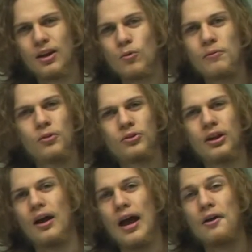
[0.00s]
We've looked
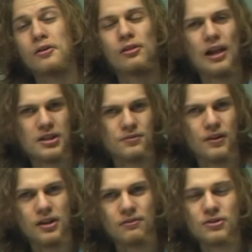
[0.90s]
at how to
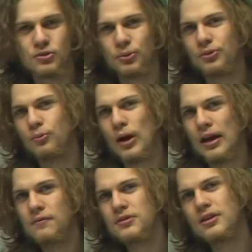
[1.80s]
classify different sorts of
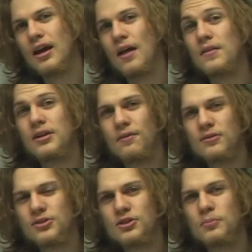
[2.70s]
waves and the
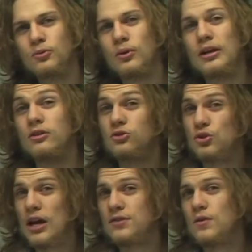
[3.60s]
differences between
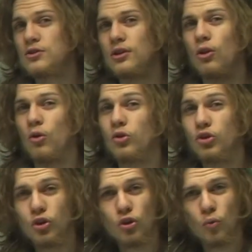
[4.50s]
transverse and
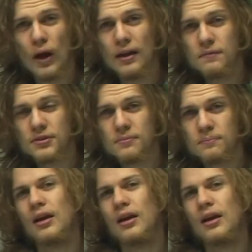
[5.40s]
longitudinal waves